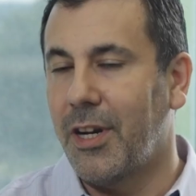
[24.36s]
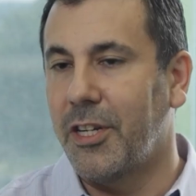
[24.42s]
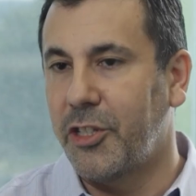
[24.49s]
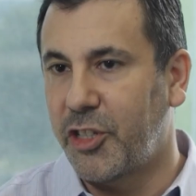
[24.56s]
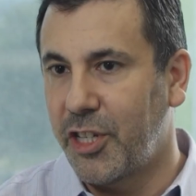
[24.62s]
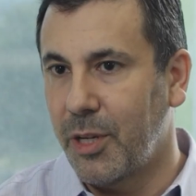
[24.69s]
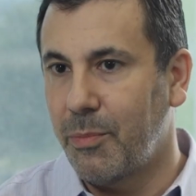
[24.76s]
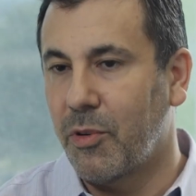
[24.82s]
on
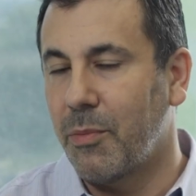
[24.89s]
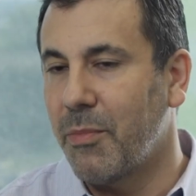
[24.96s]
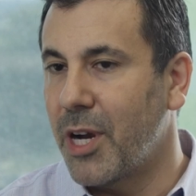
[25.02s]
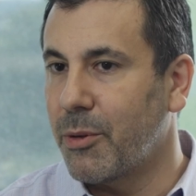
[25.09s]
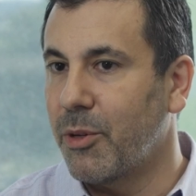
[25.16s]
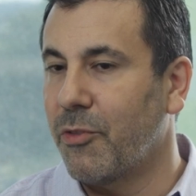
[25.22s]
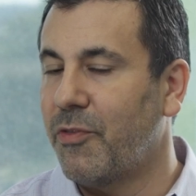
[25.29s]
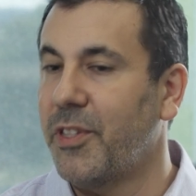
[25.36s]
chip or
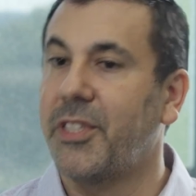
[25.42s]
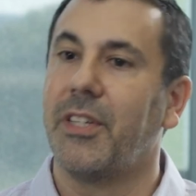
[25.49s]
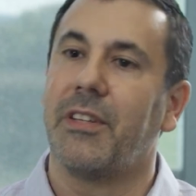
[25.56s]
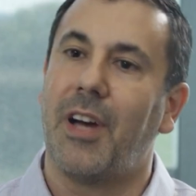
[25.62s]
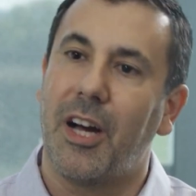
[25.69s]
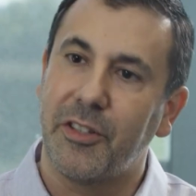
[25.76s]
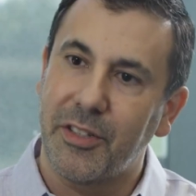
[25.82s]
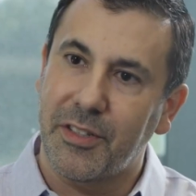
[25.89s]

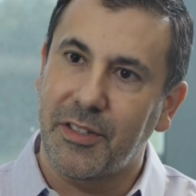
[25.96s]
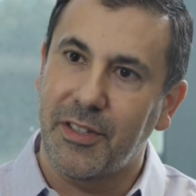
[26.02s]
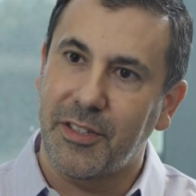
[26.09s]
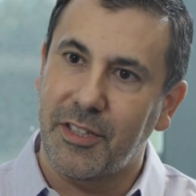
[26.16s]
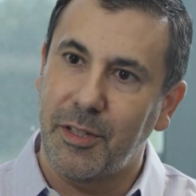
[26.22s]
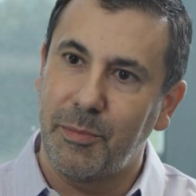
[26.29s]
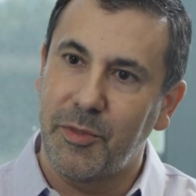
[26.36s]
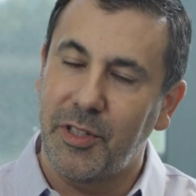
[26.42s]
microphysiologic
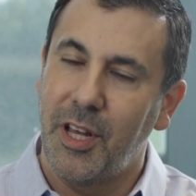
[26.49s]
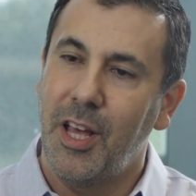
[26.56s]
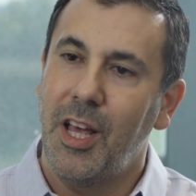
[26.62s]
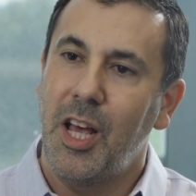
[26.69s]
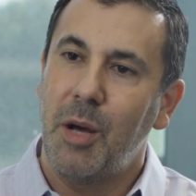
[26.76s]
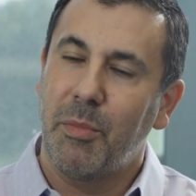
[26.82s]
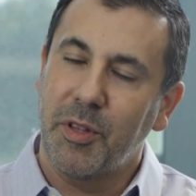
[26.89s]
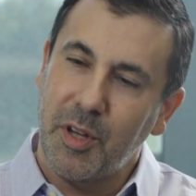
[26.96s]
systems.
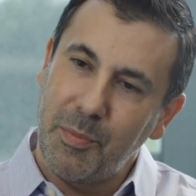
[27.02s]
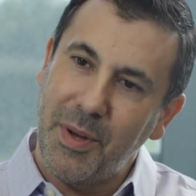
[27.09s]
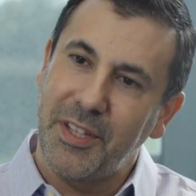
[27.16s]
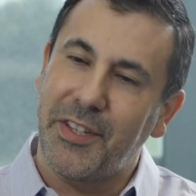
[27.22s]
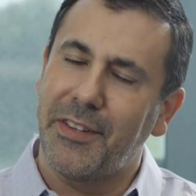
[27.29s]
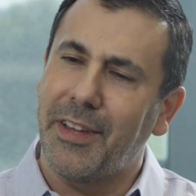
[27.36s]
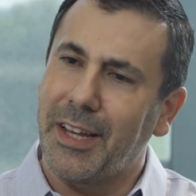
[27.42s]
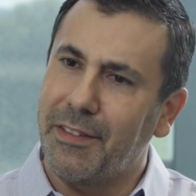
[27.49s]
But they're
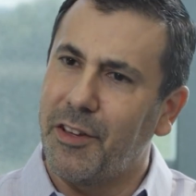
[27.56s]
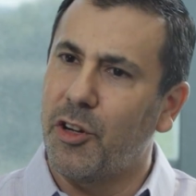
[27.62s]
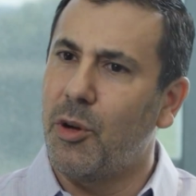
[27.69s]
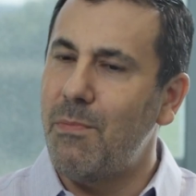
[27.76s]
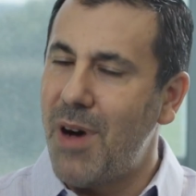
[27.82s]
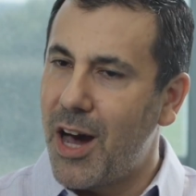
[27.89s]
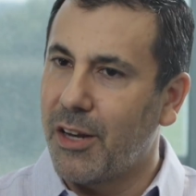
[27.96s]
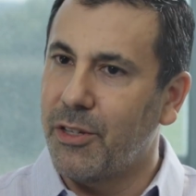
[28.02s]
basically like
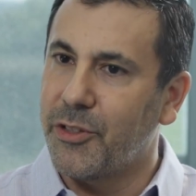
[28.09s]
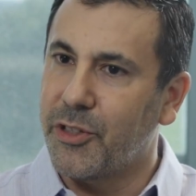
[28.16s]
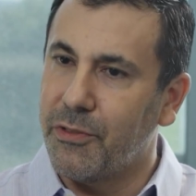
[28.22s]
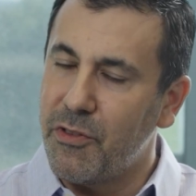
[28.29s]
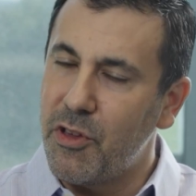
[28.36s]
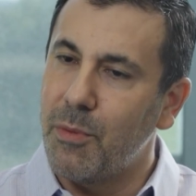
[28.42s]
little models of